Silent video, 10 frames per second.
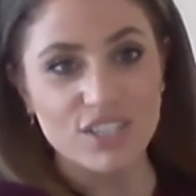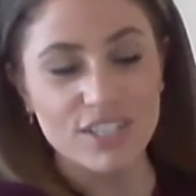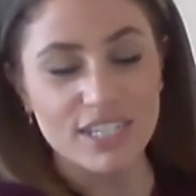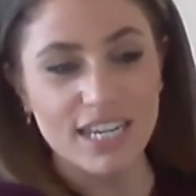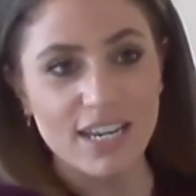
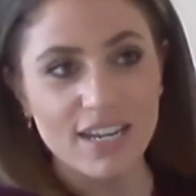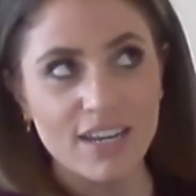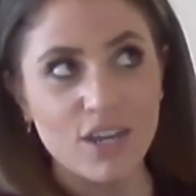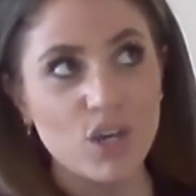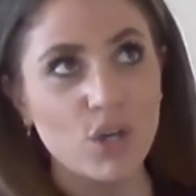agency
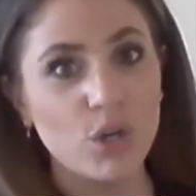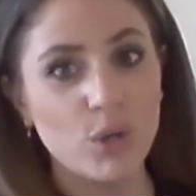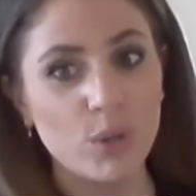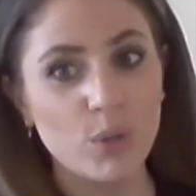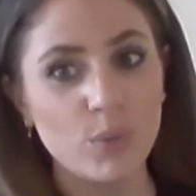
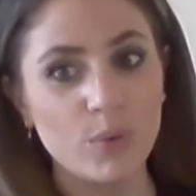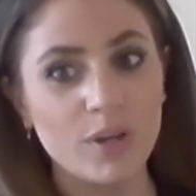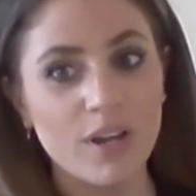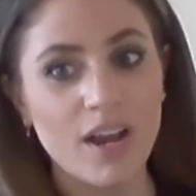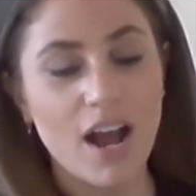who